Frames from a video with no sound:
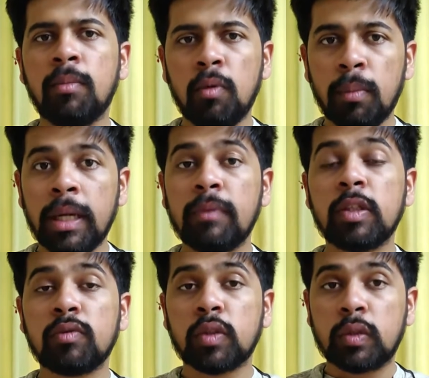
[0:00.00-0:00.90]
movement
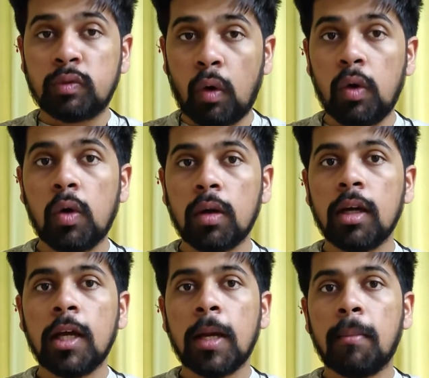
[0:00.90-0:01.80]
which was
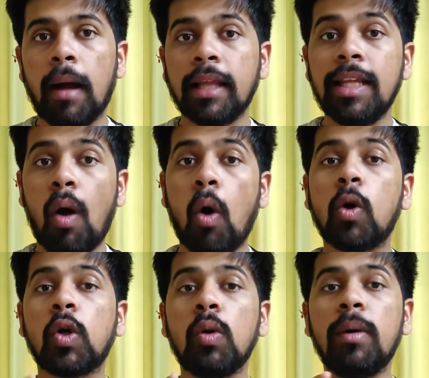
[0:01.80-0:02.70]
followed by the
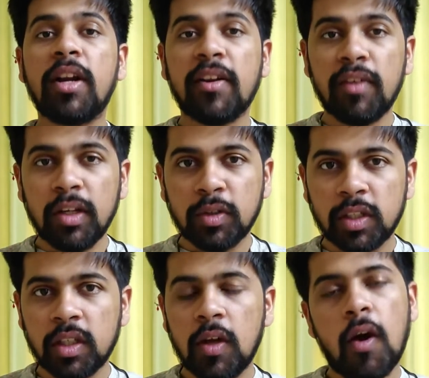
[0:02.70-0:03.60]
October
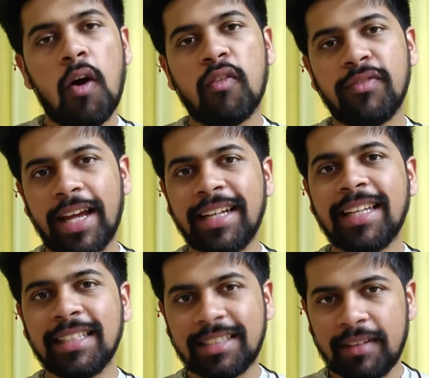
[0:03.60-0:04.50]
Revolution of
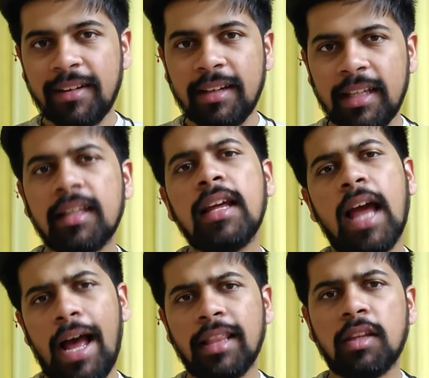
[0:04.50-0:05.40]
1917
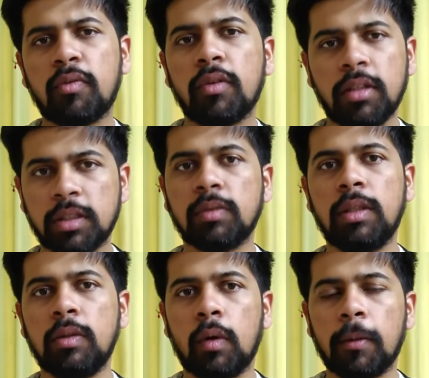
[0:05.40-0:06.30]
and the First
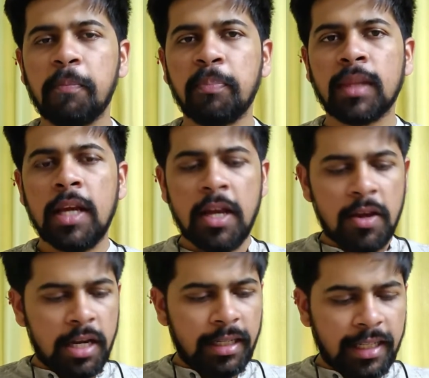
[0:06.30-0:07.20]
World War.
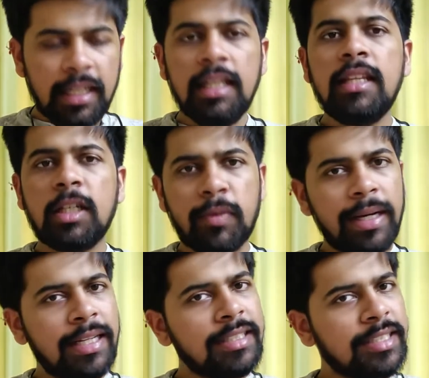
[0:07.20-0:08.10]
Till the
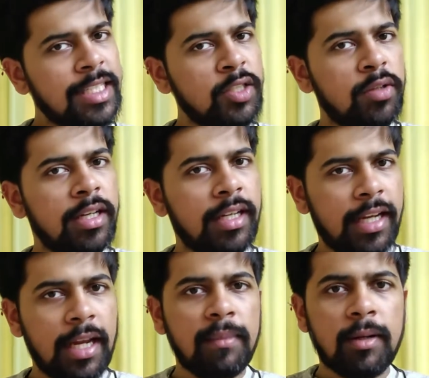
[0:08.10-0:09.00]
20th century
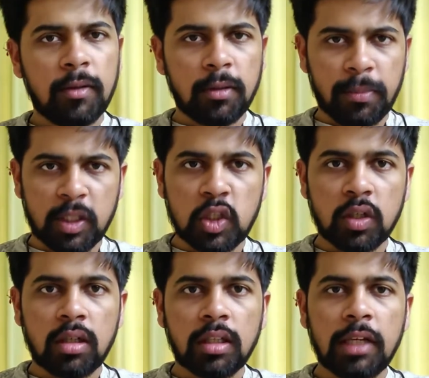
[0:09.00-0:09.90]
came into the
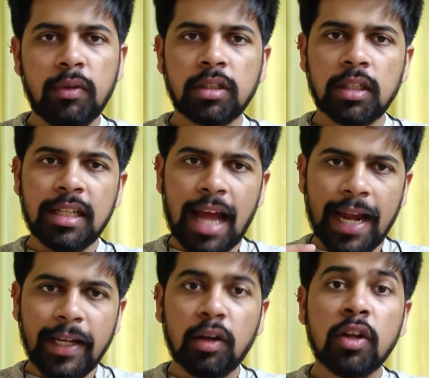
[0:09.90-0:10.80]
picture, there was an
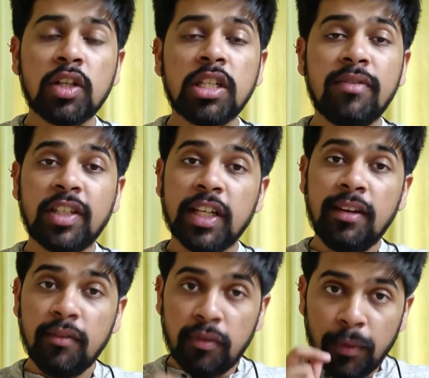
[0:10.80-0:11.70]
ideology which
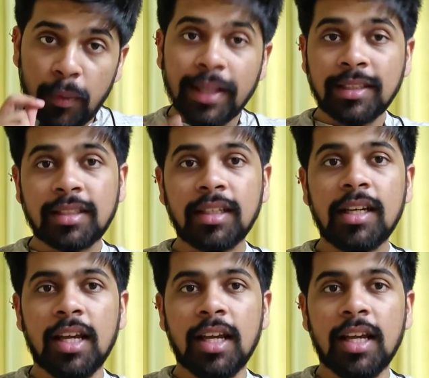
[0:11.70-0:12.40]
influenced